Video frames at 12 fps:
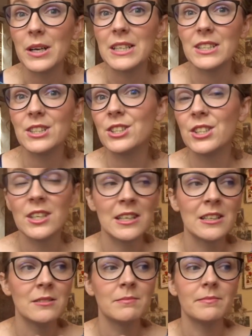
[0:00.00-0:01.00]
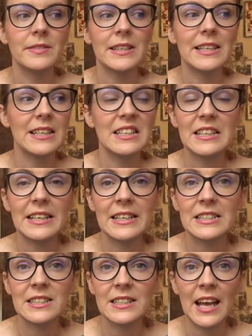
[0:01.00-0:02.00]
which
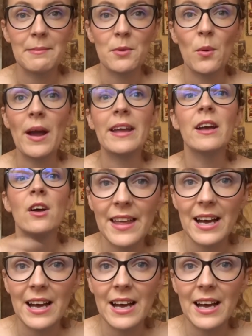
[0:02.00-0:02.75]
is getting my way.